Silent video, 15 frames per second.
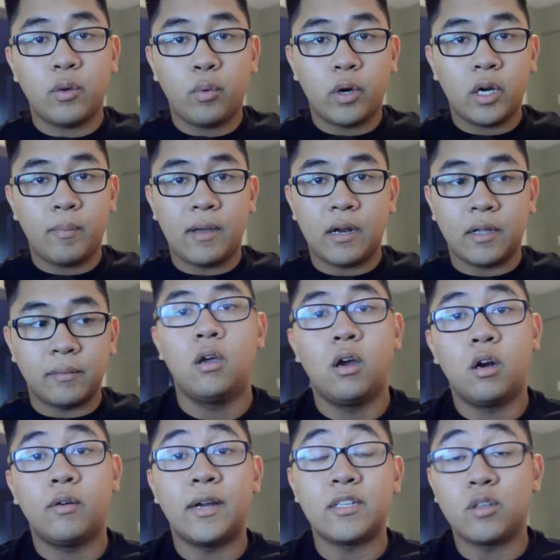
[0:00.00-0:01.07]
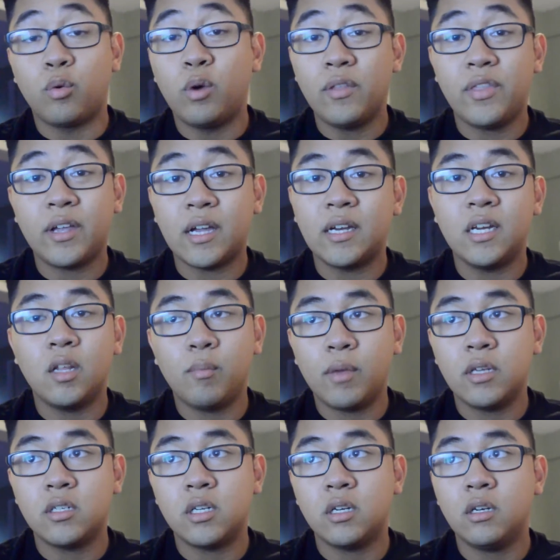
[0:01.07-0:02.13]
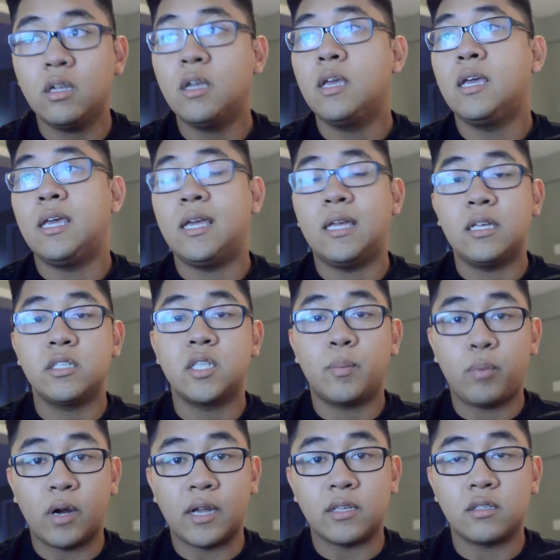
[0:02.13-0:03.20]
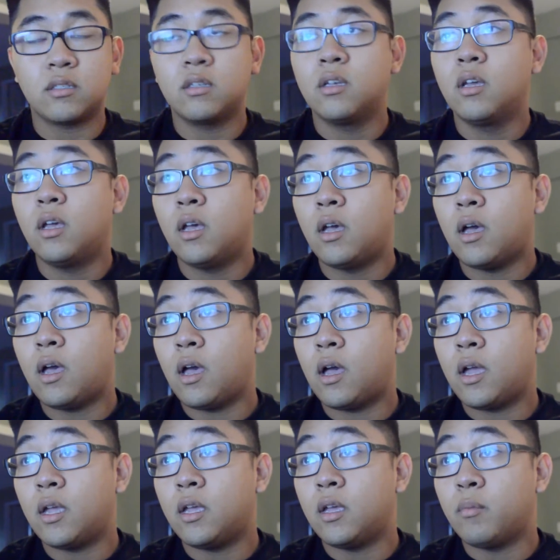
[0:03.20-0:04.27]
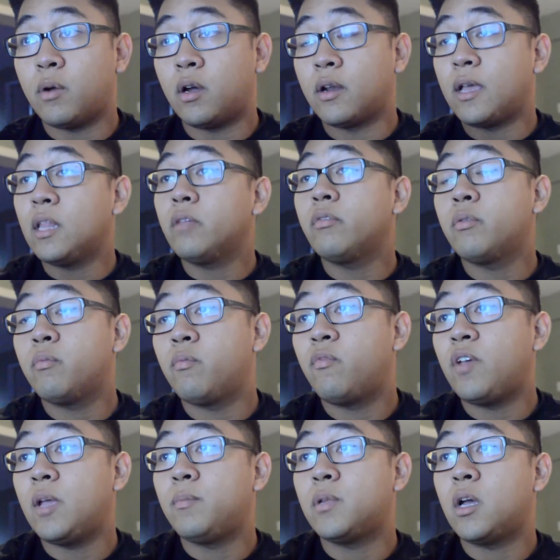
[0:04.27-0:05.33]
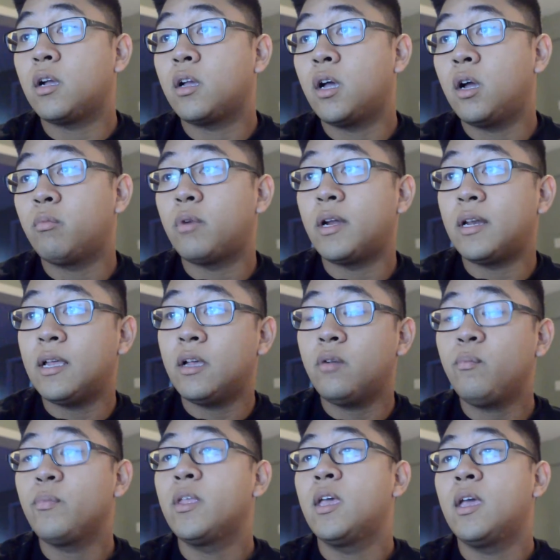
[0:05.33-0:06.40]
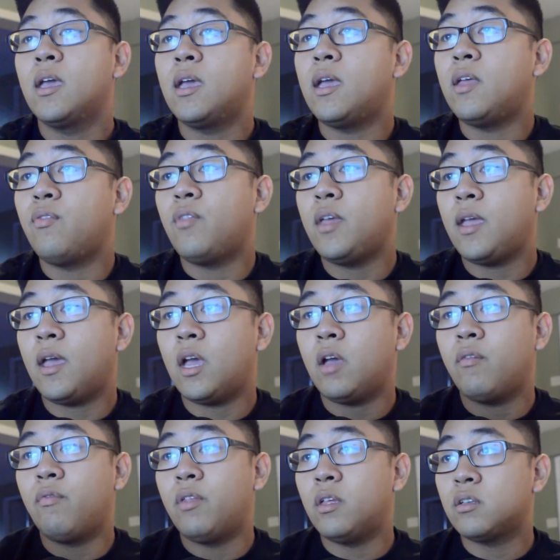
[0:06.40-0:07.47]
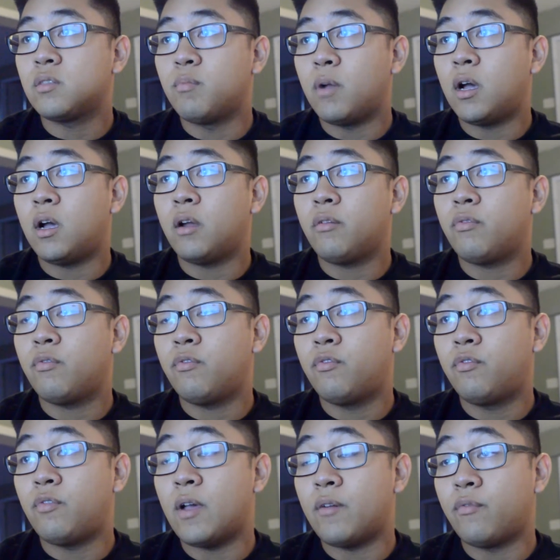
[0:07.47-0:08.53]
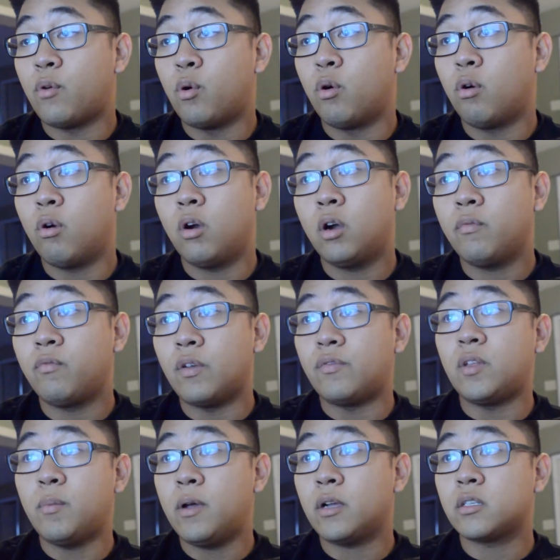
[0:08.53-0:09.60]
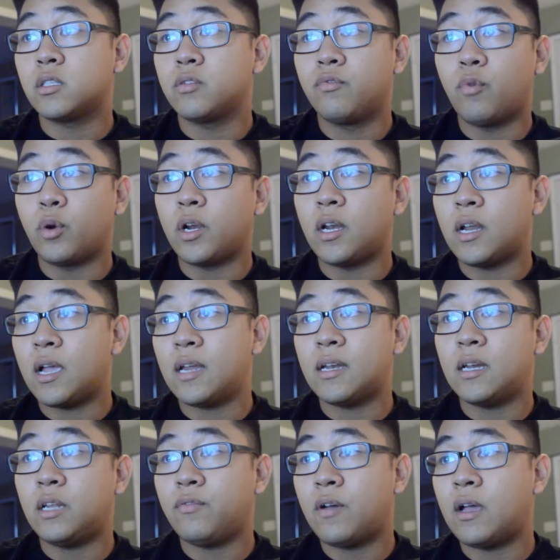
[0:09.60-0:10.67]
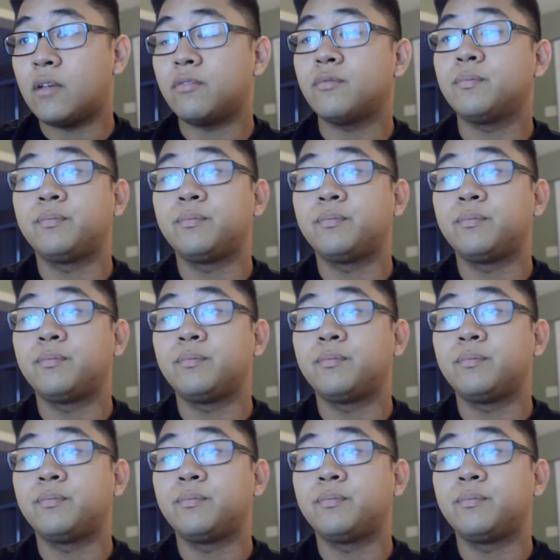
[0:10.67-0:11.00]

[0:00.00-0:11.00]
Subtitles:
worry about it. All right, so one thing I didn't mention is the price. I am on 11vape.com right now, and they have this mod for $50, $49.95,